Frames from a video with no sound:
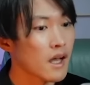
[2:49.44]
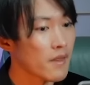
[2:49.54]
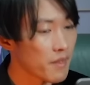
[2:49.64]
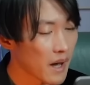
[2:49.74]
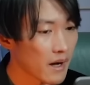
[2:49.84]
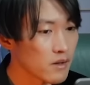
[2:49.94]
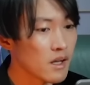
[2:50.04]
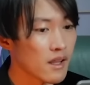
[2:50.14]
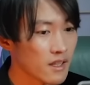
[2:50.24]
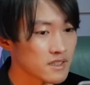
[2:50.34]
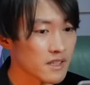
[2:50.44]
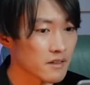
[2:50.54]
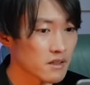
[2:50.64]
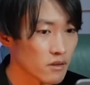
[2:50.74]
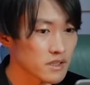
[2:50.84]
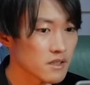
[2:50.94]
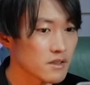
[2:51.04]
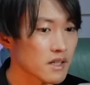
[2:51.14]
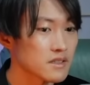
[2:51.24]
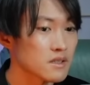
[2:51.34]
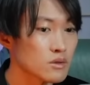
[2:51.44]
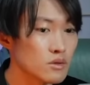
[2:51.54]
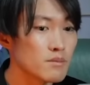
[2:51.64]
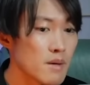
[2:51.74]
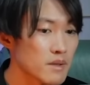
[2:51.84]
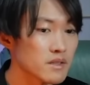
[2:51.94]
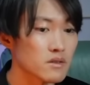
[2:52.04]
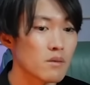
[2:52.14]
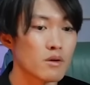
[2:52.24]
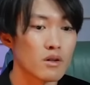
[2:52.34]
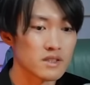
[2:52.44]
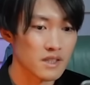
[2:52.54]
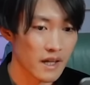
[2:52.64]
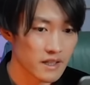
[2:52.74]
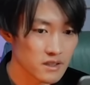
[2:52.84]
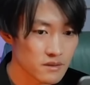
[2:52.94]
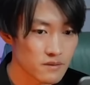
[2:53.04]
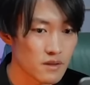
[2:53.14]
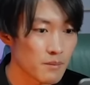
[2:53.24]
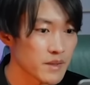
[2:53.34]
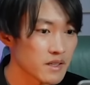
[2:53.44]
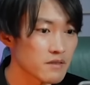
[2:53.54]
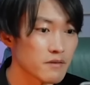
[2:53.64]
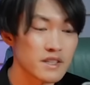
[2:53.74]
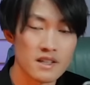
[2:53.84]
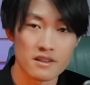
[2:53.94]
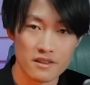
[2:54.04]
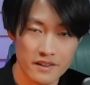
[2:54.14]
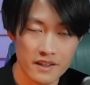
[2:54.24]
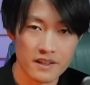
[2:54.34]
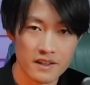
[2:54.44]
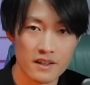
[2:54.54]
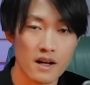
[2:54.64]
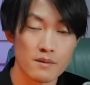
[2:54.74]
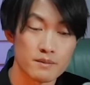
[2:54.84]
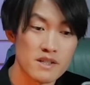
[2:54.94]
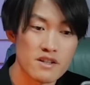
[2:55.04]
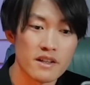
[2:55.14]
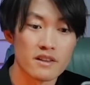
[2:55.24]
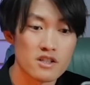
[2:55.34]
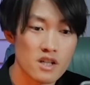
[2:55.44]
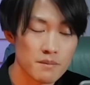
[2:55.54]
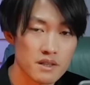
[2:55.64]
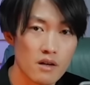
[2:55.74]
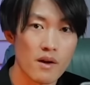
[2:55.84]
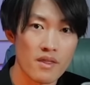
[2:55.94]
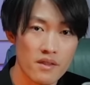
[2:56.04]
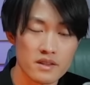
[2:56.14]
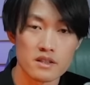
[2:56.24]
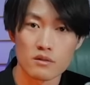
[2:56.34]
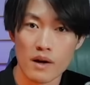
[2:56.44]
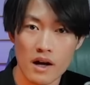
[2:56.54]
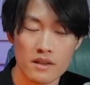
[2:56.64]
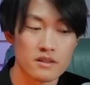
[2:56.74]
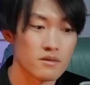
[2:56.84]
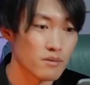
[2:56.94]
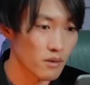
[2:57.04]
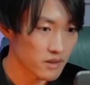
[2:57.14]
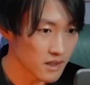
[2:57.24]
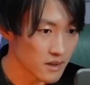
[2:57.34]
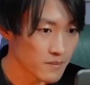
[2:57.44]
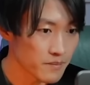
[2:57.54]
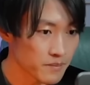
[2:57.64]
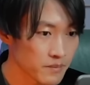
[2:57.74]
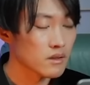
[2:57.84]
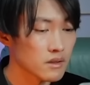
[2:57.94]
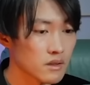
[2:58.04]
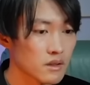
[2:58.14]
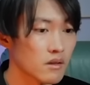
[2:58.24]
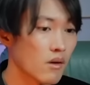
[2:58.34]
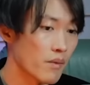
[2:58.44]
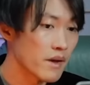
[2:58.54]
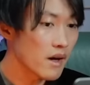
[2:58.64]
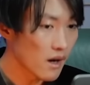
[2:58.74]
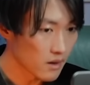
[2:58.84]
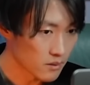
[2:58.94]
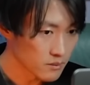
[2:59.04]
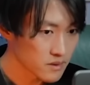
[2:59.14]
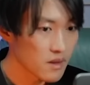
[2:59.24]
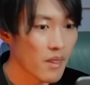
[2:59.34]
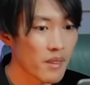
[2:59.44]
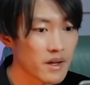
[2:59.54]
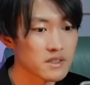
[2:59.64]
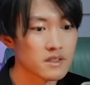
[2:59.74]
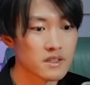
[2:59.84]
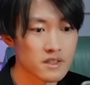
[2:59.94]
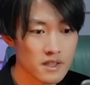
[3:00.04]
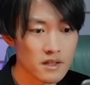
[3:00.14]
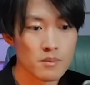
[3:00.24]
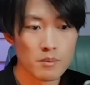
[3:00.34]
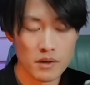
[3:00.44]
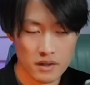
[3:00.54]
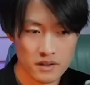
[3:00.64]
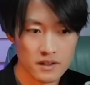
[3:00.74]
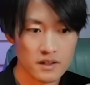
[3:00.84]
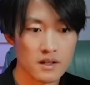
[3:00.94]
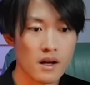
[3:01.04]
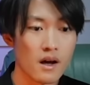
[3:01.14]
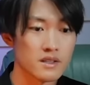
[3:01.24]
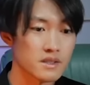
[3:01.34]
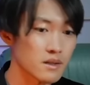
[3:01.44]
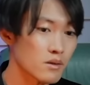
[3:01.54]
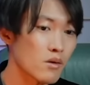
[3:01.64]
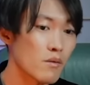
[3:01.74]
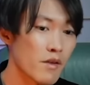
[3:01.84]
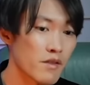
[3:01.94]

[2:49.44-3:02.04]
Now, let's take a closer look at the two members of God's Knights who appeared recently, especially in the chapter 1140. On their arms, there's a distinct mark, a circle with the